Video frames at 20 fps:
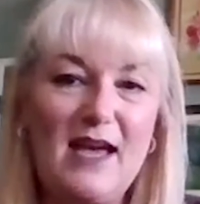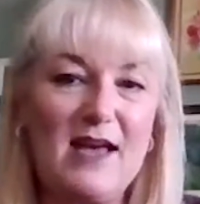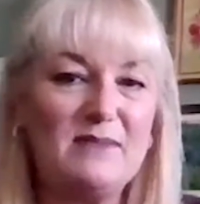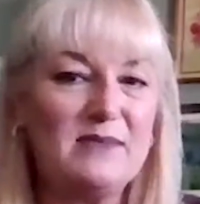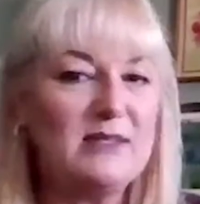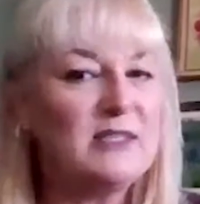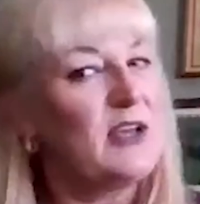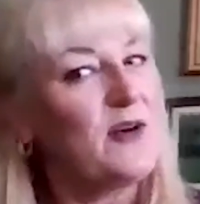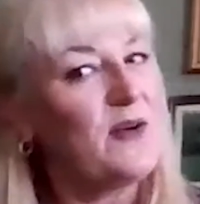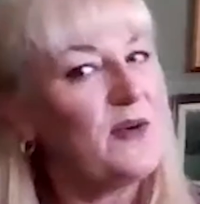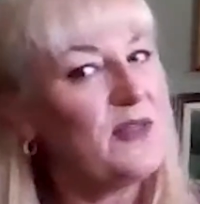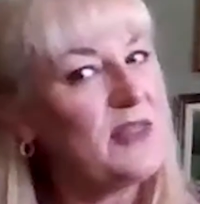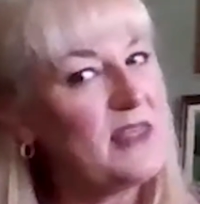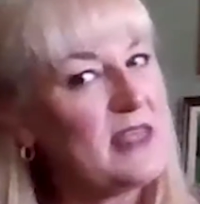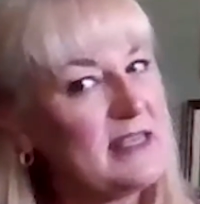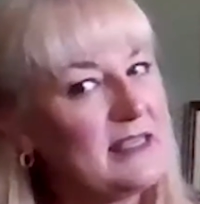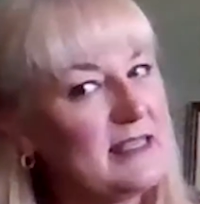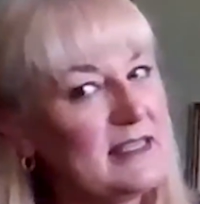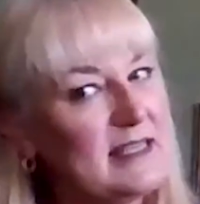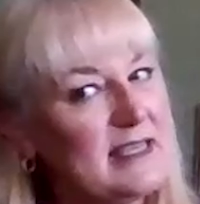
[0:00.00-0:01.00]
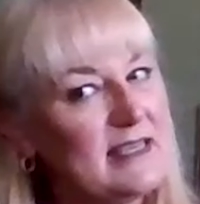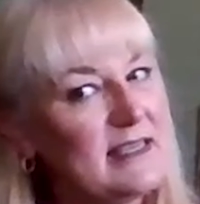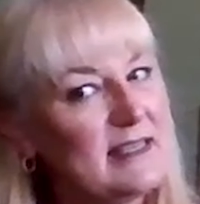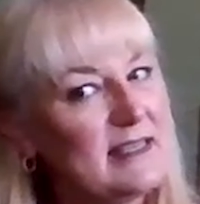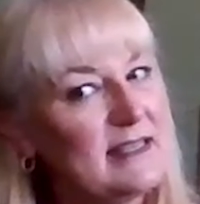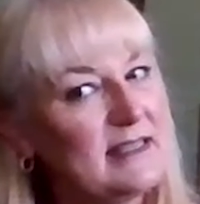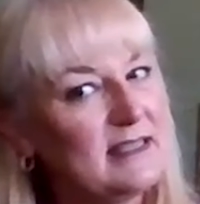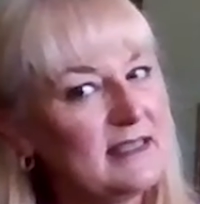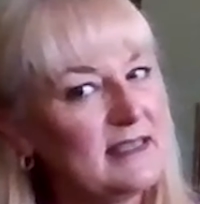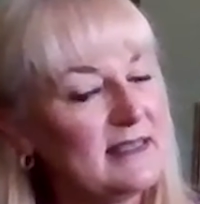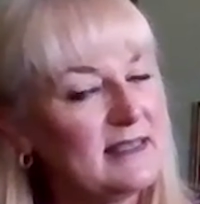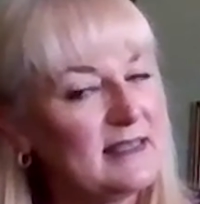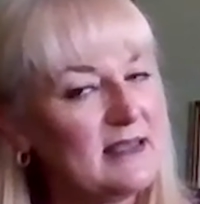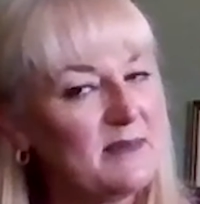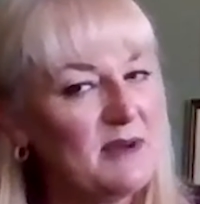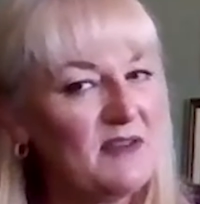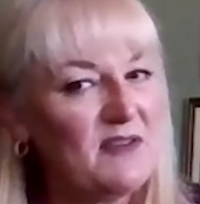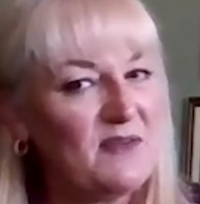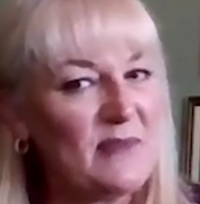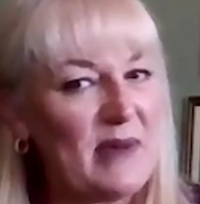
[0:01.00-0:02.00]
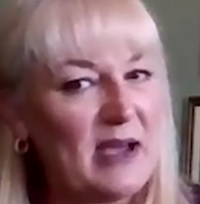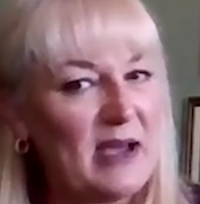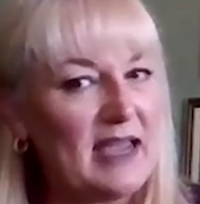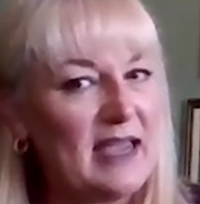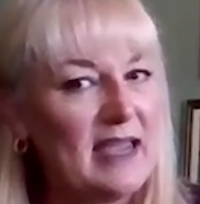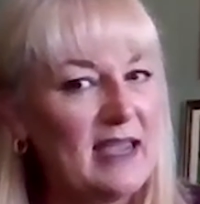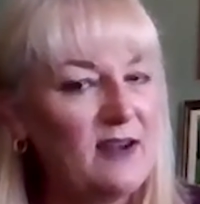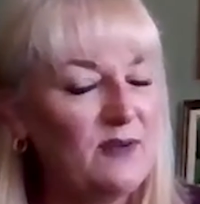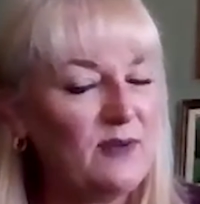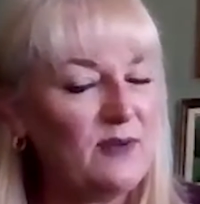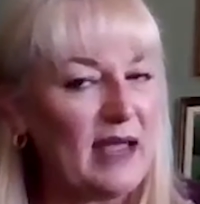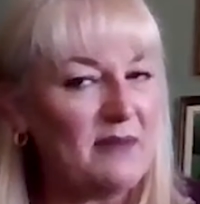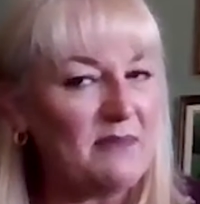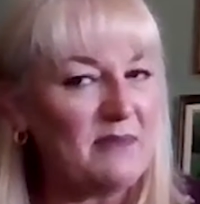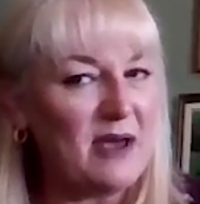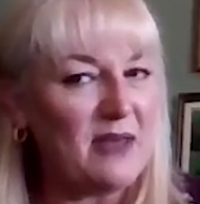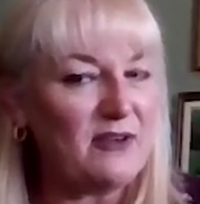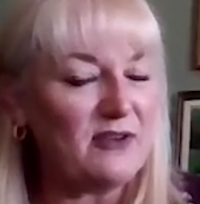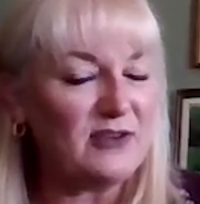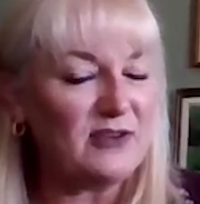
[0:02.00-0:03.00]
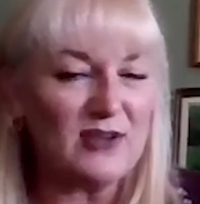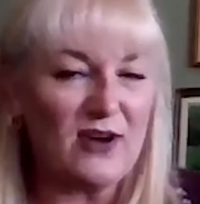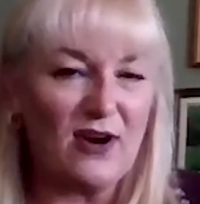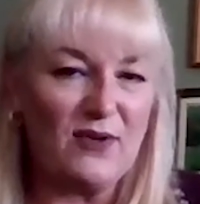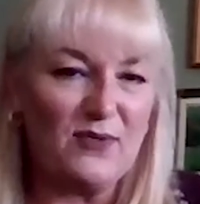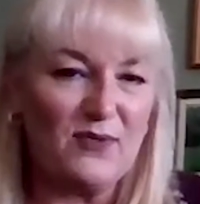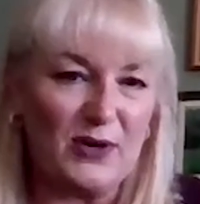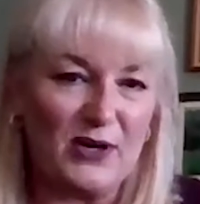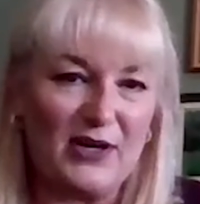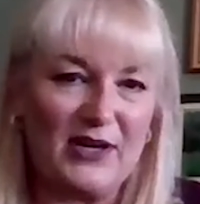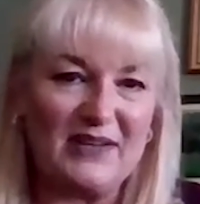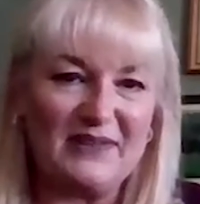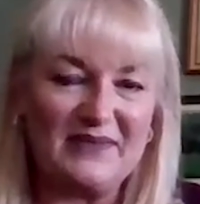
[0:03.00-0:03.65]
So this is some of my grandmother's artwork.